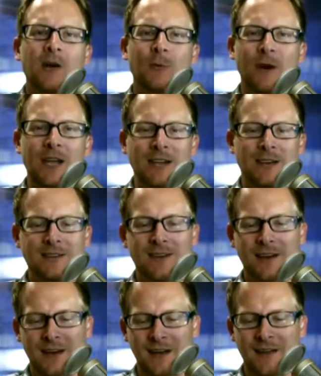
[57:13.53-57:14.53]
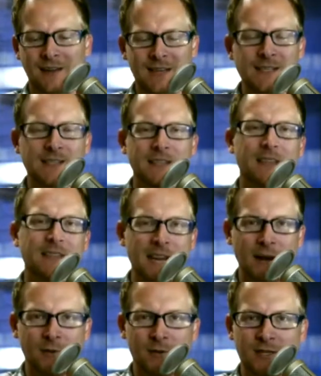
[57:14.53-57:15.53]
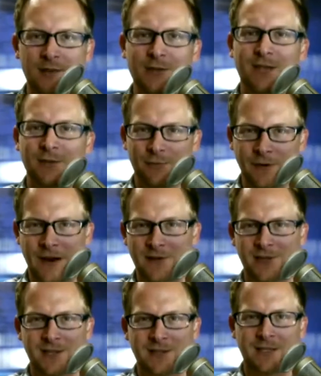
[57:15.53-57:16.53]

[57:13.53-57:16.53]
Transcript: when uh, he sits down to give his confession and